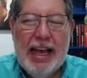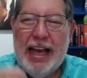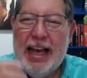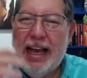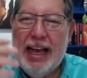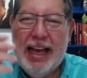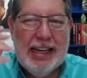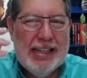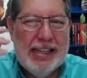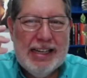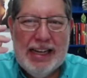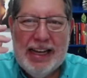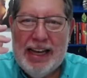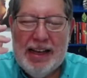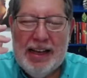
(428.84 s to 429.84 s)
And
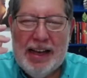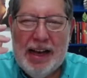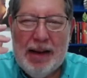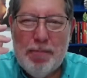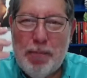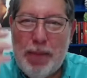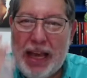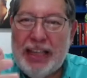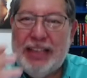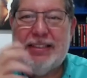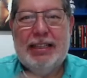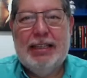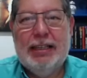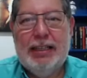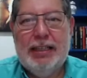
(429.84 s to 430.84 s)

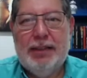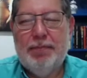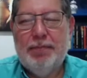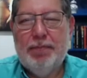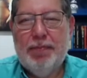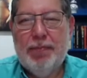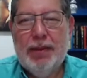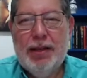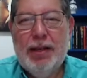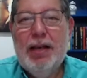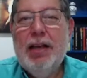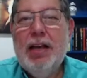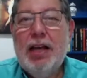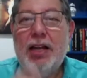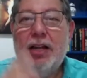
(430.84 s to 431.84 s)
amazingly,
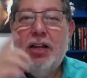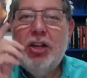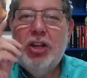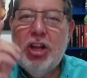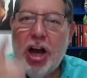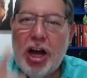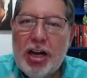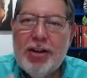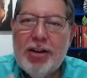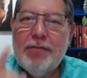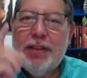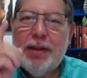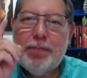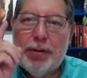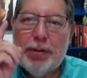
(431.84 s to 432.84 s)
none of
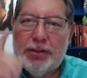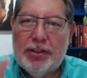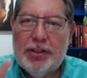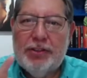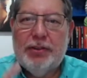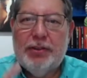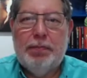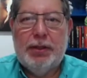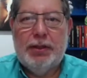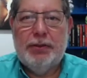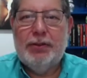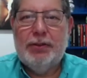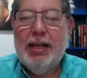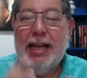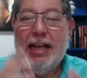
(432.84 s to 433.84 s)
the
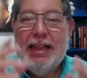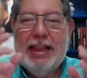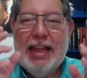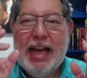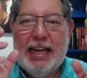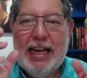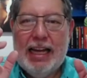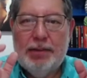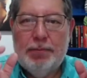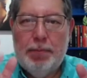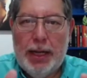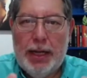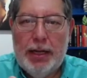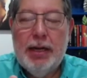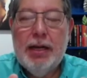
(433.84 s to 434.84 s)
participants that had
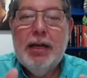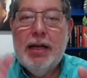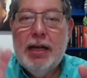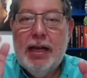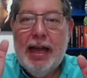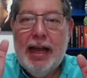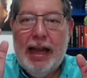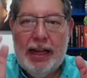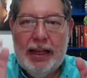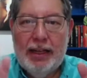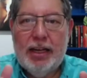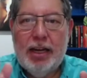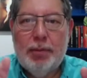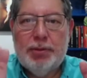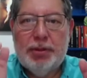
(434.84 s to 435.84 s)
been
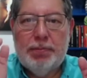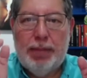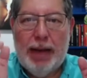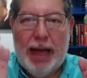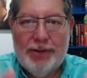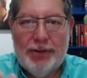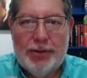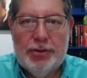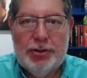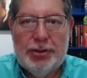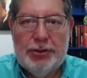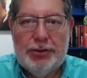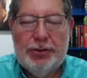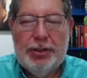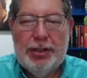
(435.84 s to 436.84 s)
helicopter
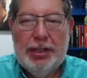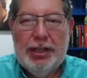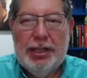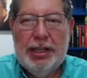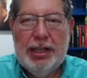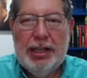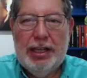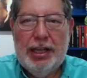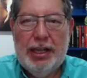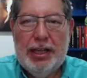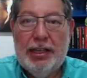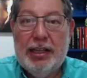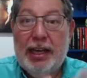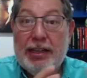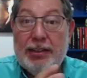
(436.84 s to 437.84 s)
passengers in
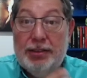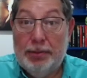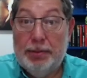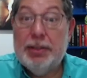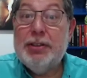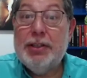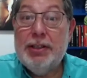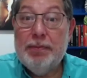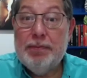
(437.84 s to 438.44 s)
the activity